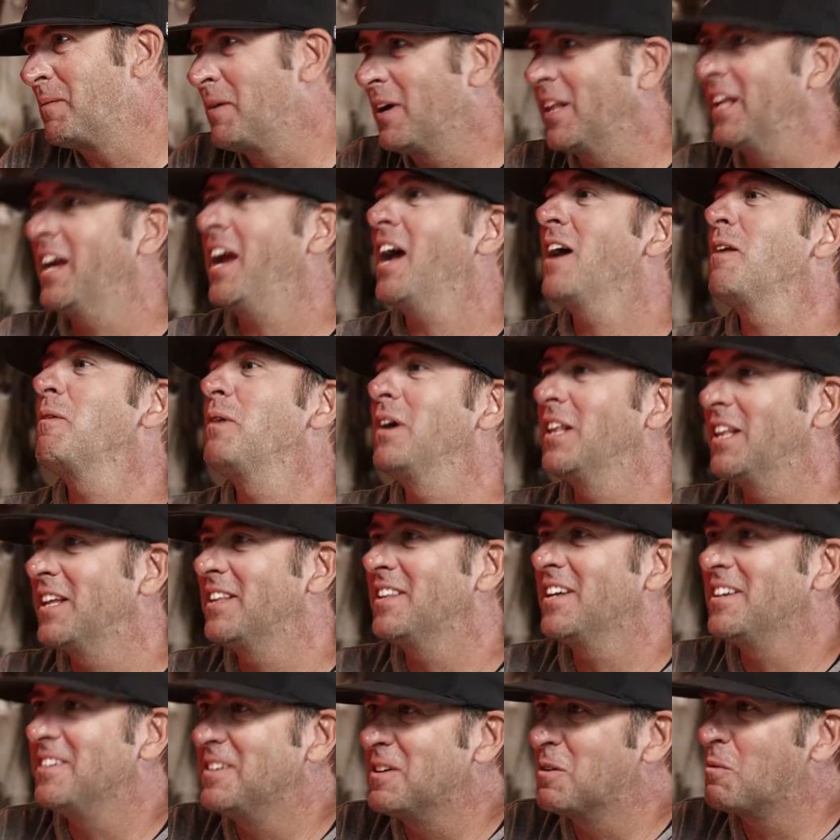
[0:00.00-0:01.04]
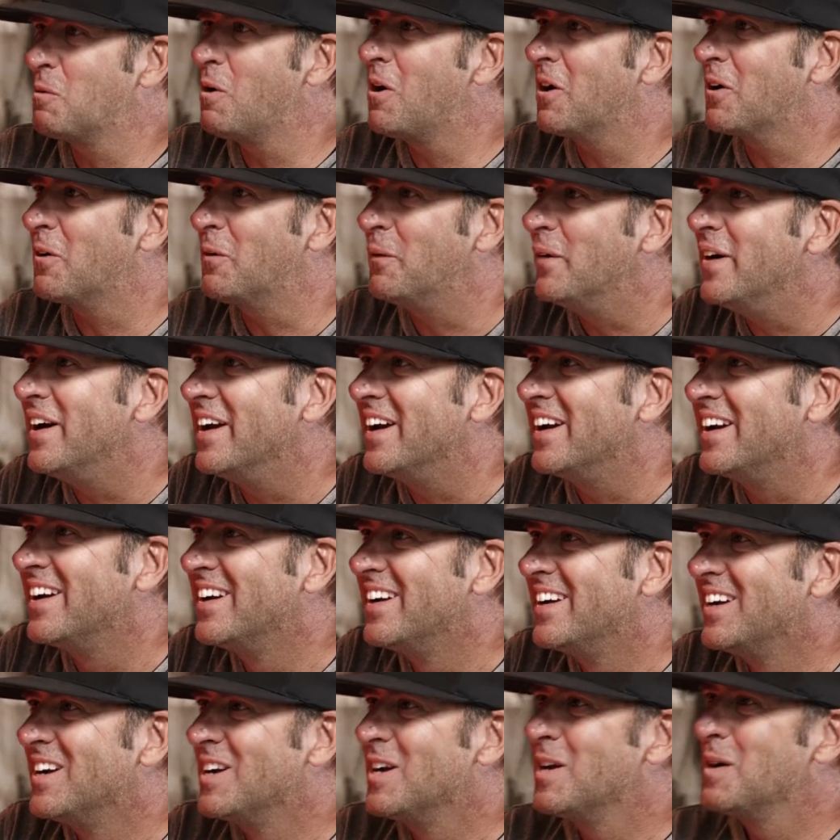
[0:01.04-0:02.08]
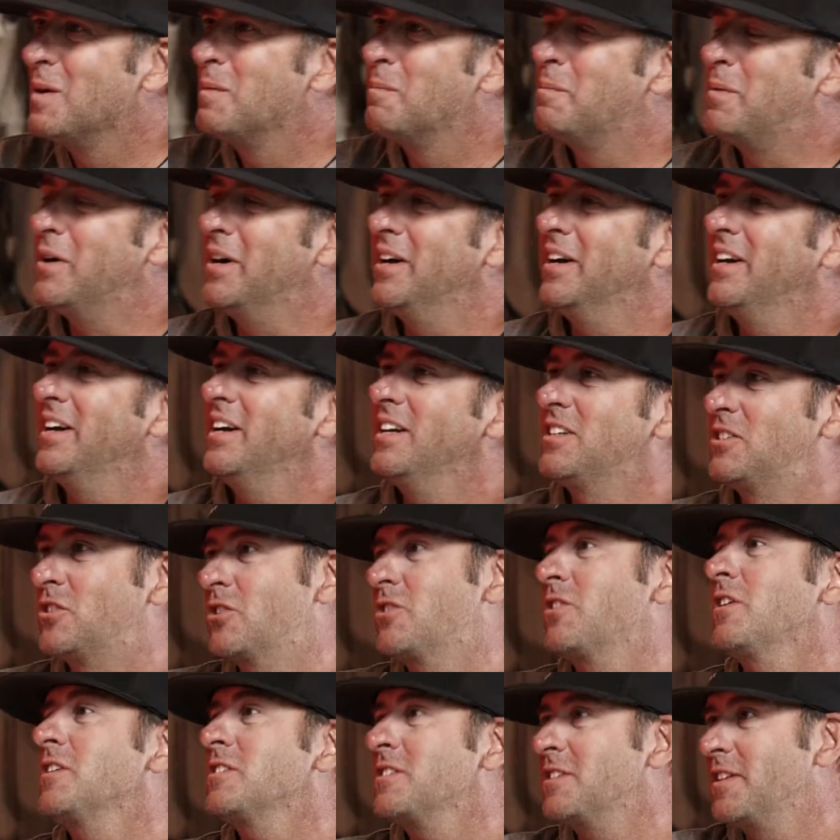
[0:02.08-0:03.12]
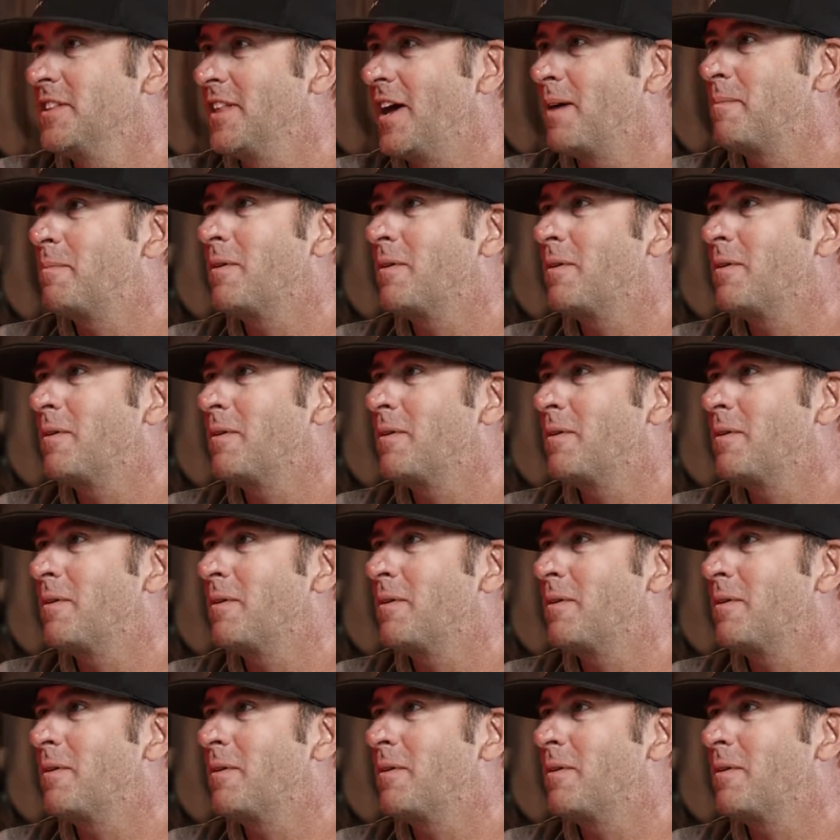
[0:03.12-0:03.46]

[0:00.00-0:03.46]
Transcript: about, like, how do I let that deer walk away? But it's trust in that